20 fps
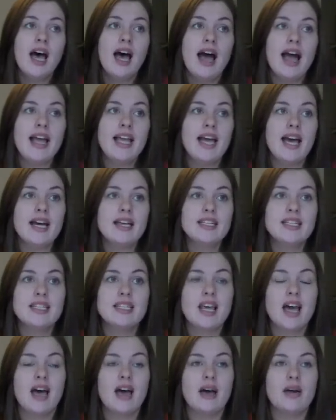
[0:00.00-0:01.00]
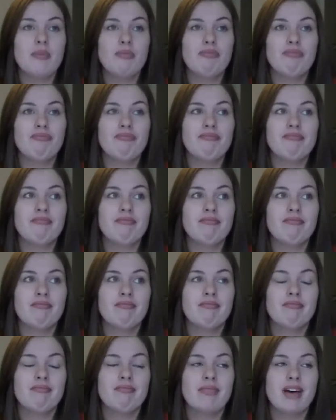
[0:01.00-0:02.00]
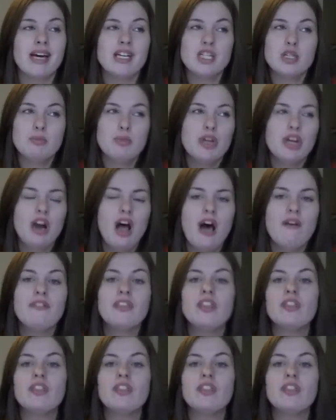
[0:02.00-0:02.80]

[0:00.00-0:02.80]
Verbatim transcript: I guess, um, I just put it off.